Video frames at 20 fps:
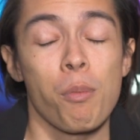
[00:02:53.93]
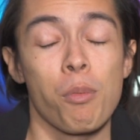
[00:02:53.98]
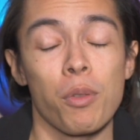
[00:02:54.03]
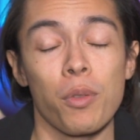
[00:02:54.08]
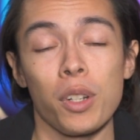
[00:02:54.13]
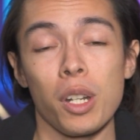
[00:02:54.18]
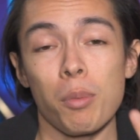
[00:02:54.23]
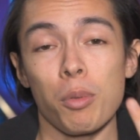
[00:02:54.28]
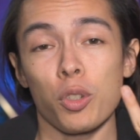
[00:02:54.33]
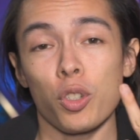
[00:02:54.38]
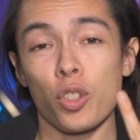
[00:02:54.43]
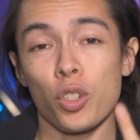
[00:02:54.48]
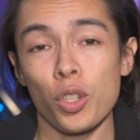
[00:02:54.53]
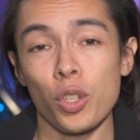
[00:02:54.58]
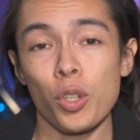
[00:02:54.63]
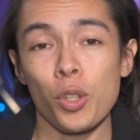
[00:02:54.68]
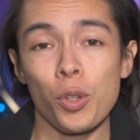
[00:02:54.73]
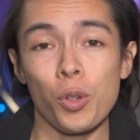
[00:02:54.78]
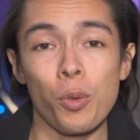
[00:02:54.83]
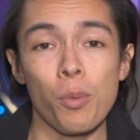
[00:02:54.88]
Movie number
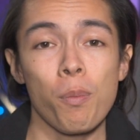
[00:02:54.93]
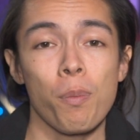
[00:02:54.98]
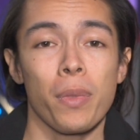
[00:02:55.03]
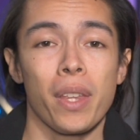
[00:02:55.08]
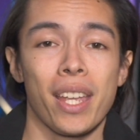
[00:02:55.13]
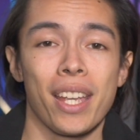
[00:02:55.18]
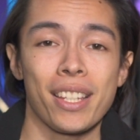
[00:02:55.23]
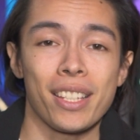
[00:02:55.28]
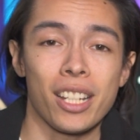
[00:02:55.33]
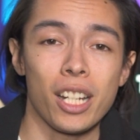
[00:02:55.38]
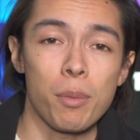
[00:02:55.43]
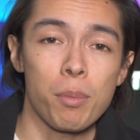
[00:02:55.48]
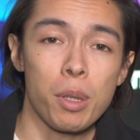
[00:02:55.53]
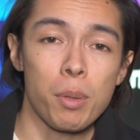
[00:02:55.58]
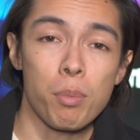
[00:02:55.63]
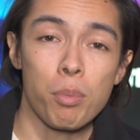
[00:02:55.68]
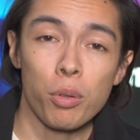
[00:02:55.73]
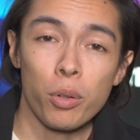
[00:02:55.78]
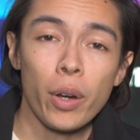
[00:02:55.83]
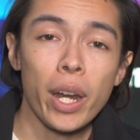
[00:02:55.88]
two is going to
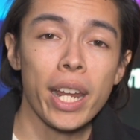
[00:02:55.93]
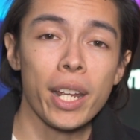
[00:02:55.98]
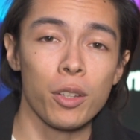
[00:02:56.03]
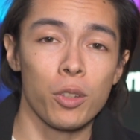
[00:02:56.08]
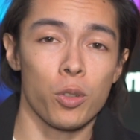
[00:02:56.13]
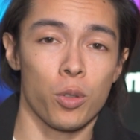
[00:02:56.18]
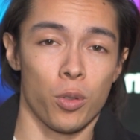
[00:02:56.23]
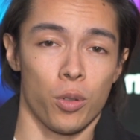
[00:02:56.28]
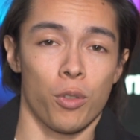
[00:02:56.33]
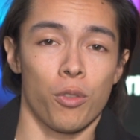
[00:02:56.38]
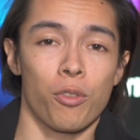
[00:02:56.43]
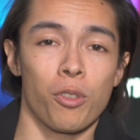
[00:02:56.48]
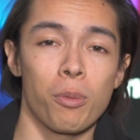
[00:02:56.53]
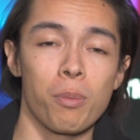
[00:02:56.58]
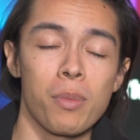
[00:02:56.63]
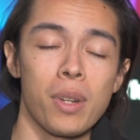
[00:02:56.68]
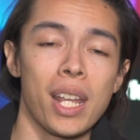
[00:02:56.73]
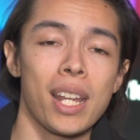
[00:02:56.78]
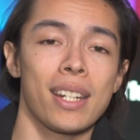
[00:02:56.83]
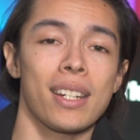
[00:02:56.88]
be Prancer
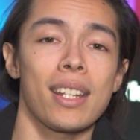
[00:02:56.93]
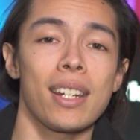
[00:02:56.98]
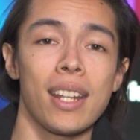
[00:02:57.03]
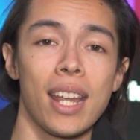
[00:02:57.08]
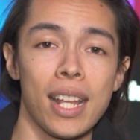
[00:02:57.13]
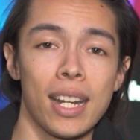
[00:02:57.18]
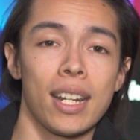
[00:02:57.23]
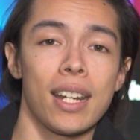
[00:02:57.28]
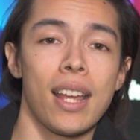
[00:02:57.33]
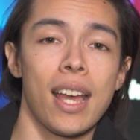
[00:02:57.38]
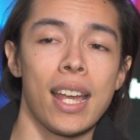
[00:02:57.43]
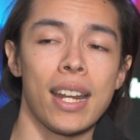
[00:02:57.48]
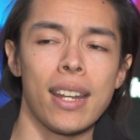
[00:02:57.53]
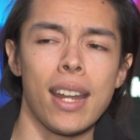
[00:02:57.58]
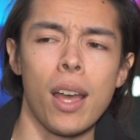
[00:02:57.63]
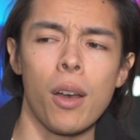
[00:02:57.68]
from 1989.